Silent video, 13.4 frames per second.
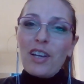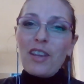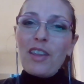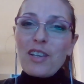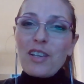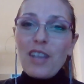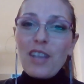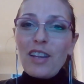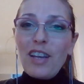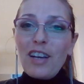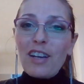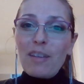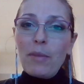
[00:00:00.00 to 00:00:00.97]
things like
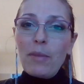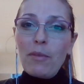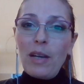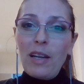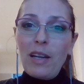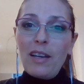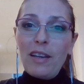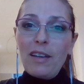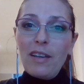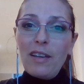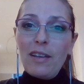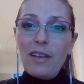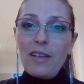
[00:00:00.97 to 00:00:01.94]
that can be really
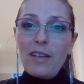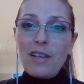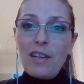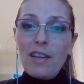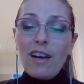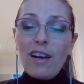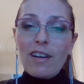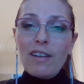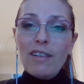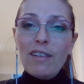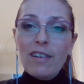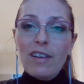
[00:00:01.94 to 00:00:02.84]
easily done.